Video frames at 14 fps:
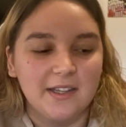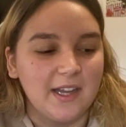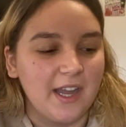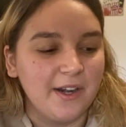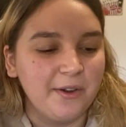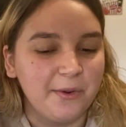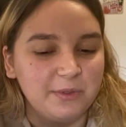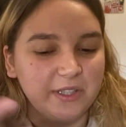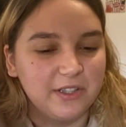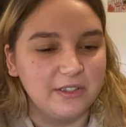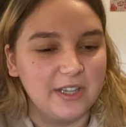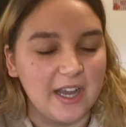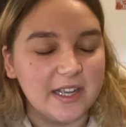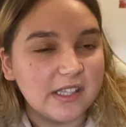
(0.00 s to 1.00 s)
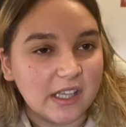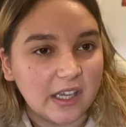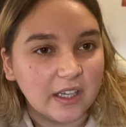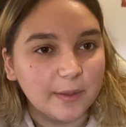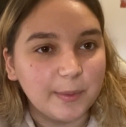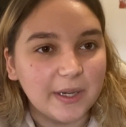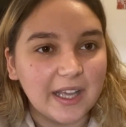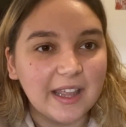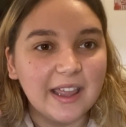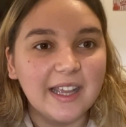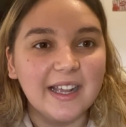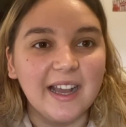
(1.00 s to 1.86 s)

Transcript: I don't know what you guys think, but I think